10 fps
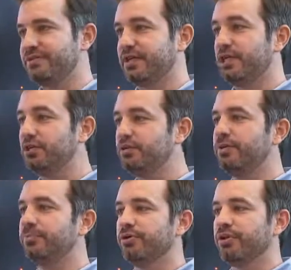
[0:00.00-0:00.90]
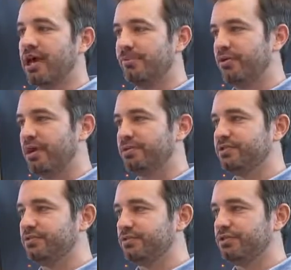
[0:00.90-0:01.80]
including build a lot of products
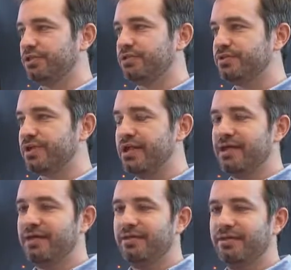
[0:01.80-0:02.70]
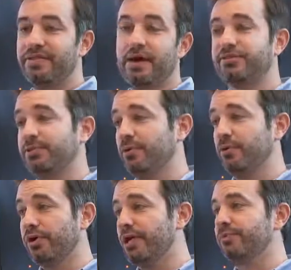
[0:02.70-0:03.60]
and solutions that we simply
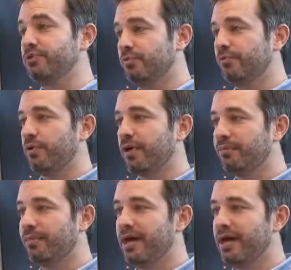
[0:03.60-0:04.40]
weren't able to before.